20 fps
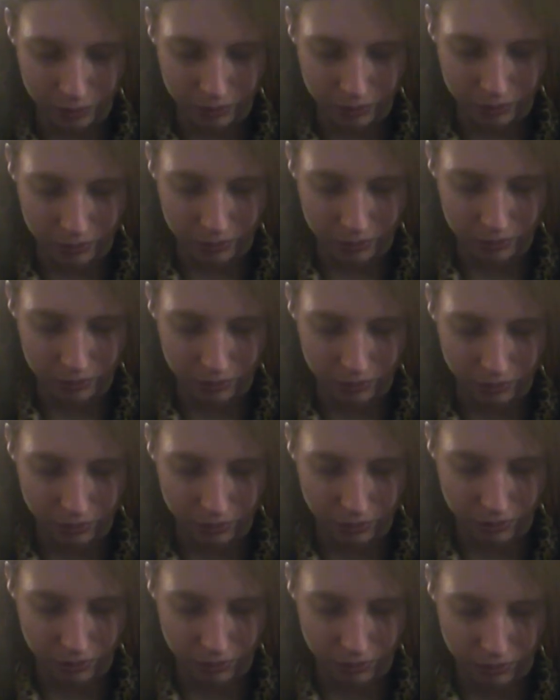
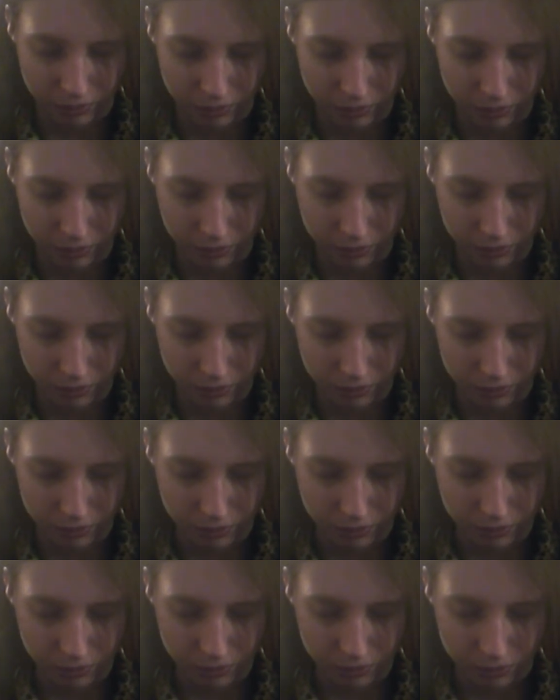
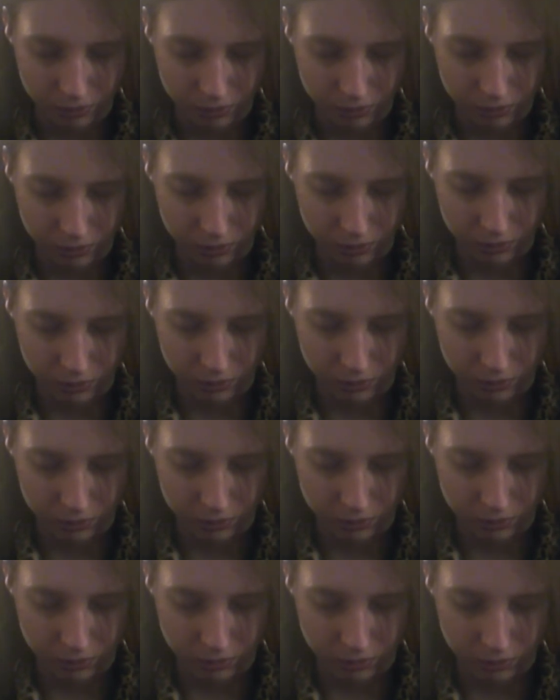
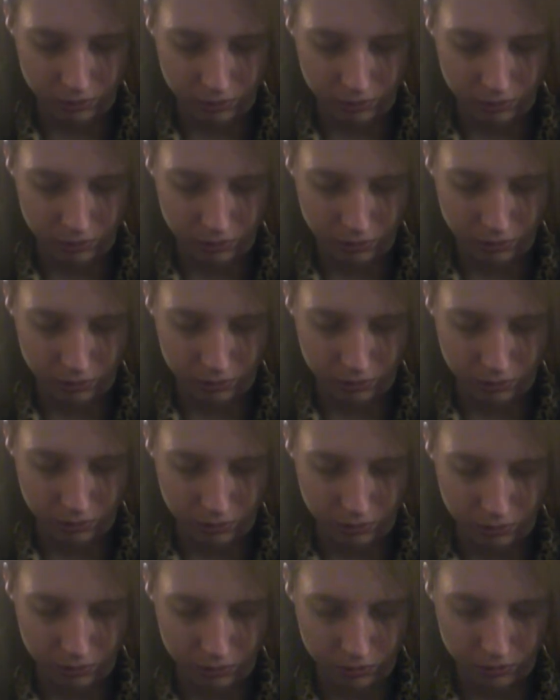
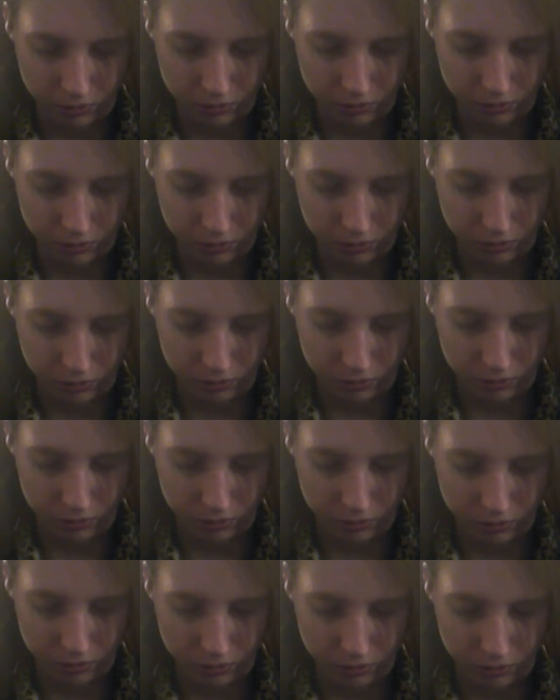
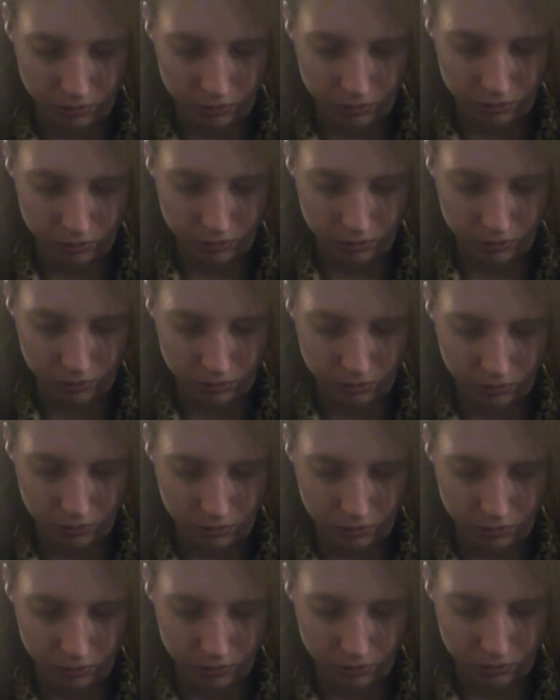
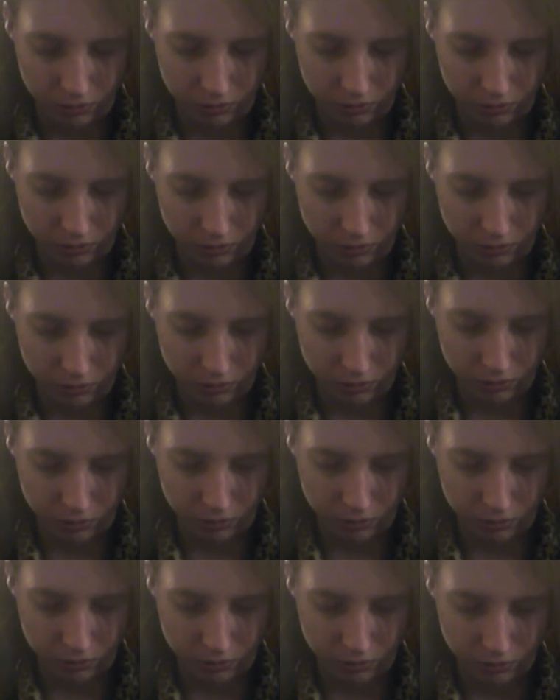
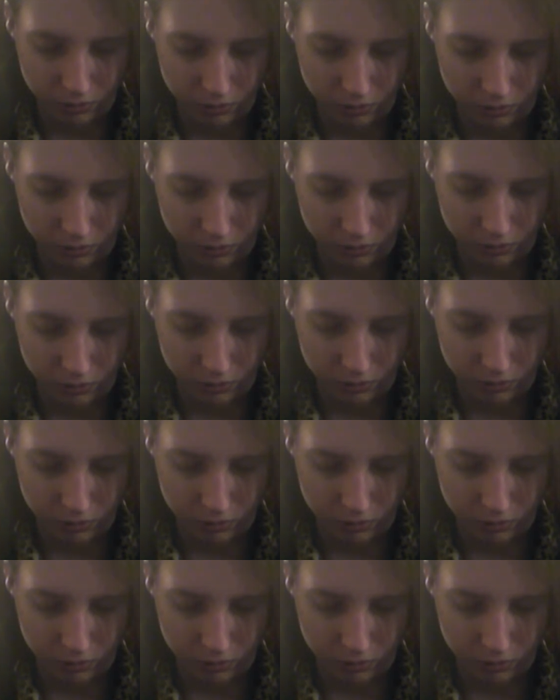(no one is talking)